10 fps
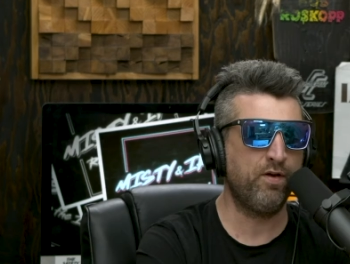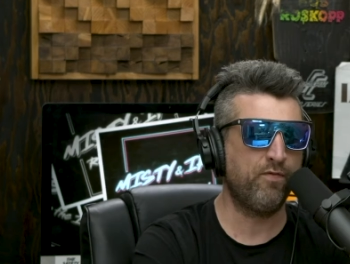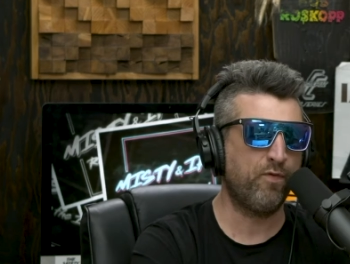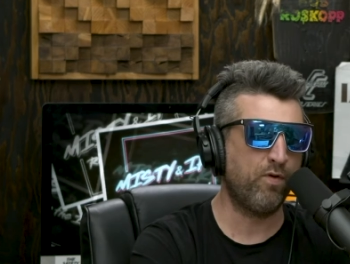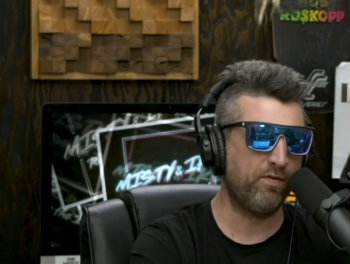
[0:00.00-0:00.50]
the
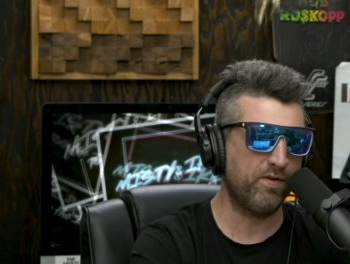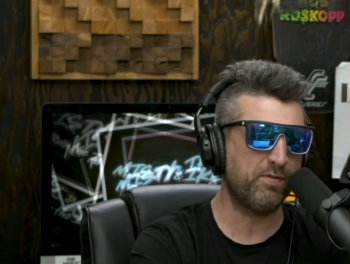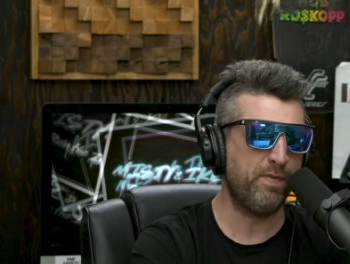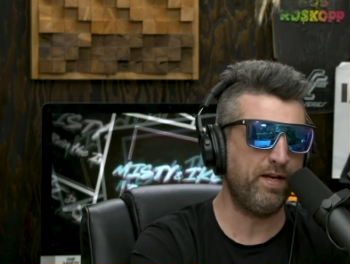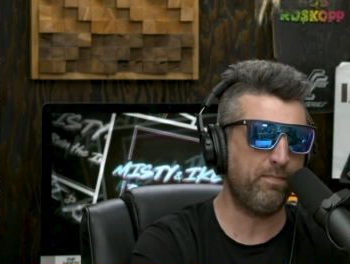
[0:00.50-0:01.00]
4 of
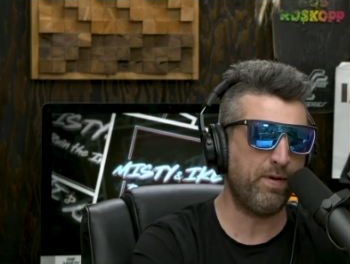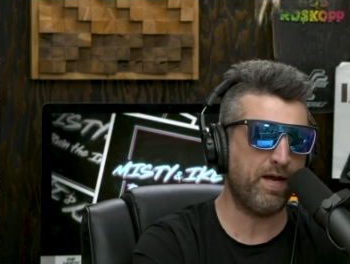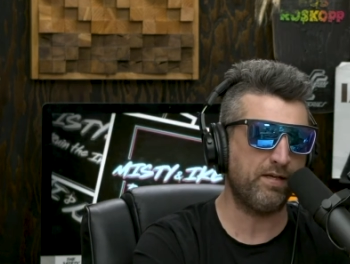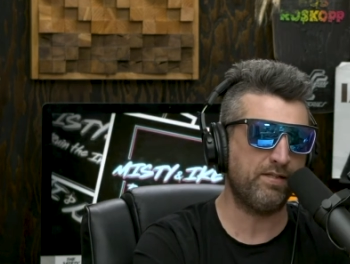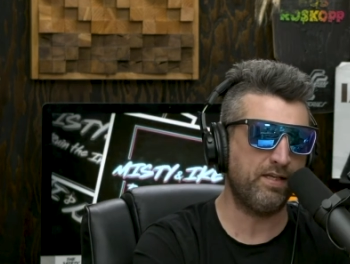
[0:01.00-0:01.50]
us made it
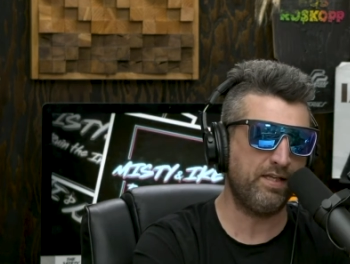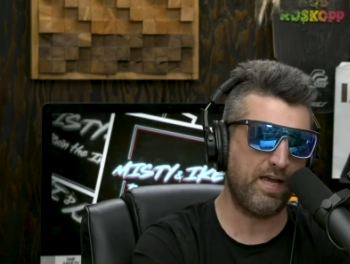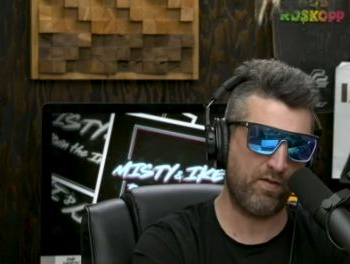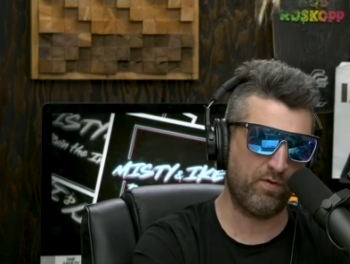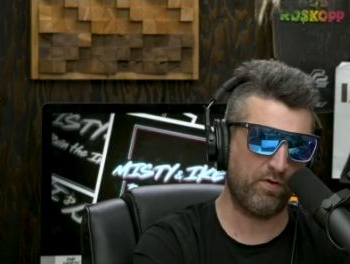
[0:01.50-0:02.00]
back
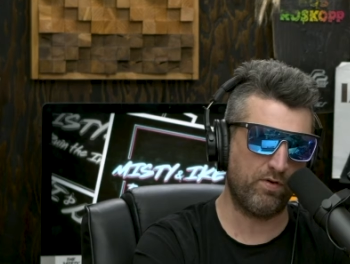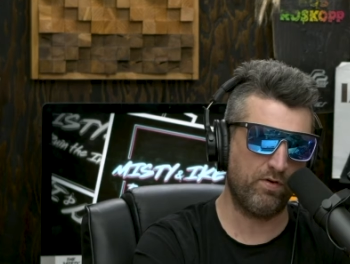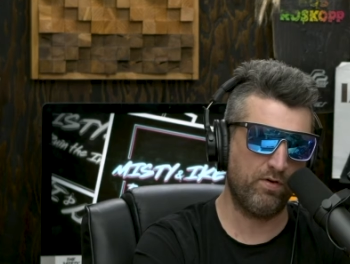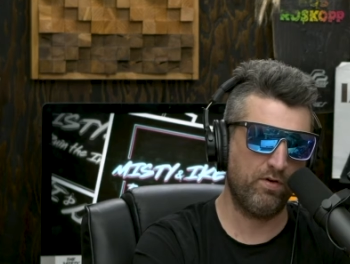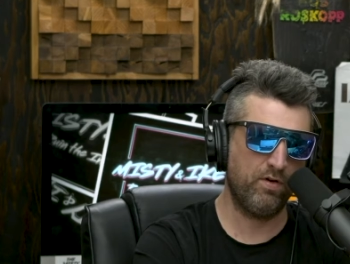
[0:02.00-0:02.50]
together.